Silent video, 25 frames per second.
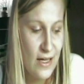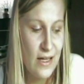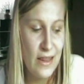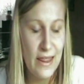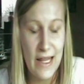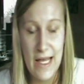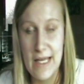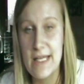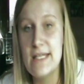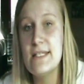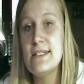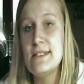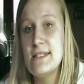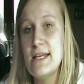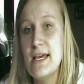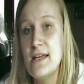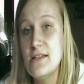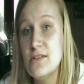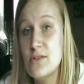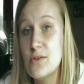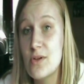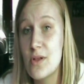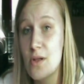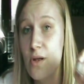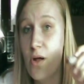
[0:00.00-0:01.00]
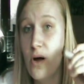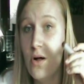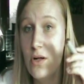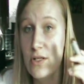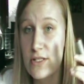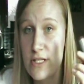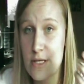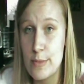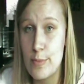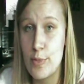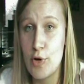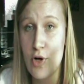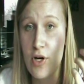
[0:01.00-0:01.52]
Like I said, you can
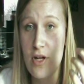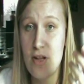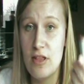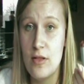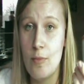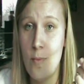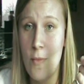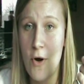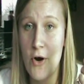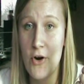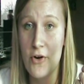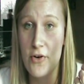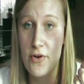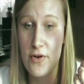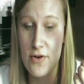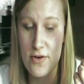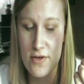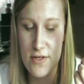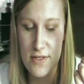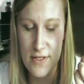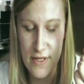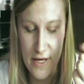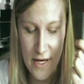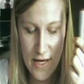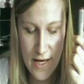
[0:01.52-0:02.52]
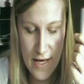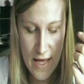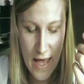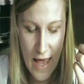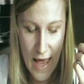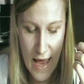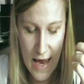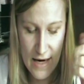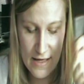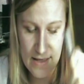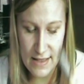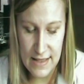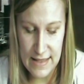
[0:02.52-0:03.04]
also put in the markers,
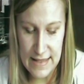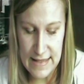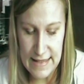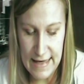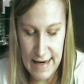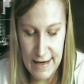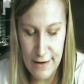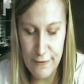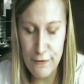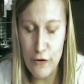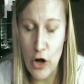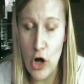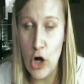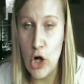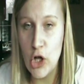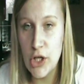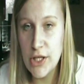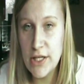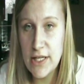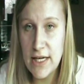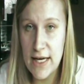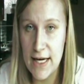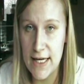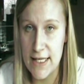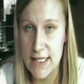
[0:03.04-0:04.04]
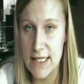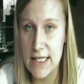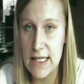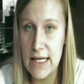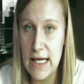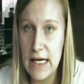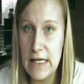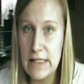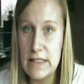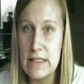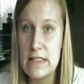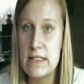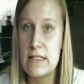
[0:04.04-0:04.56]
and instead of all the cutting
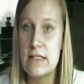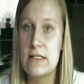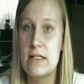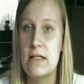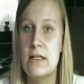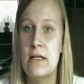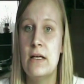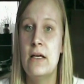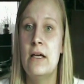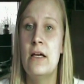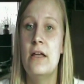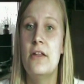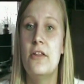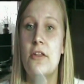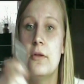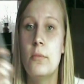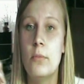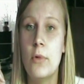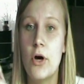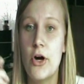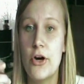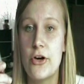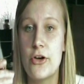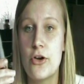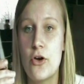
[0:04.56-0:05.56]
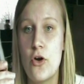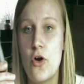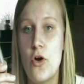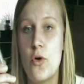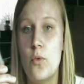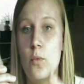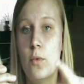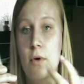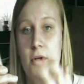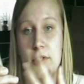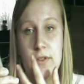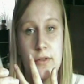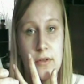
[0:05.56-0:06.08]
lines, the marker
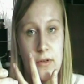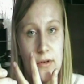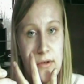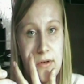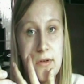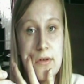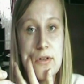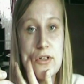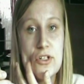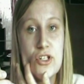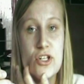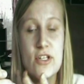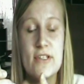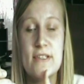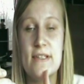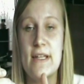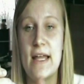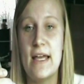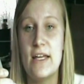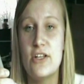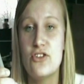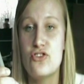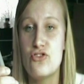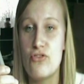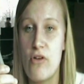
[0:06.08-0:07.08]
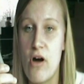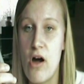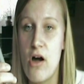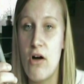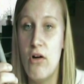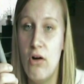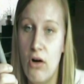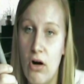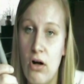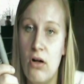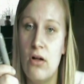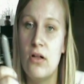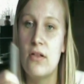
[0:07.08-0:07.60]
would just like
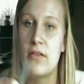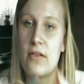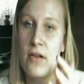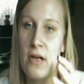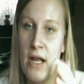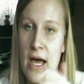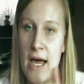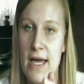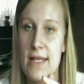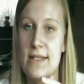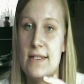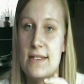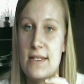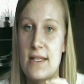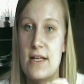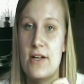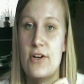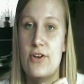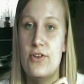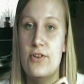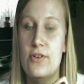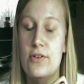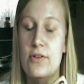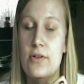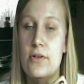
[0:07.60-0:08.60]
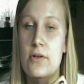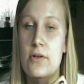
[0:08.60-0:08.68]
draw all the lines there.